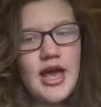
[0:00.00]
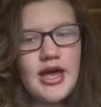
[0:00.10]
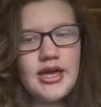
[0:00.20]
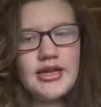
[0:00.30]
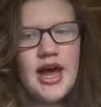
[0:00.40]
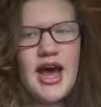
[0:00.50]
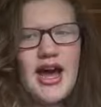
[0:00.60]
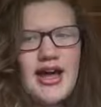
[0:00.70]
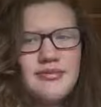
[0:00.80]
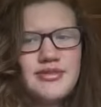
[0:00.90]
and
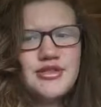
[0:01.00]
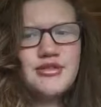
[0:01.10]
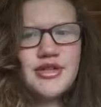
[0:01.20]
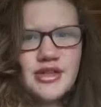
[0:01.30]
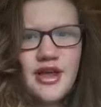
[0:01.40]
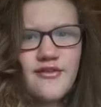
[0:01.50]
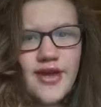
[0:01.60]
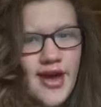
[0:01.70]
I absolutely love it.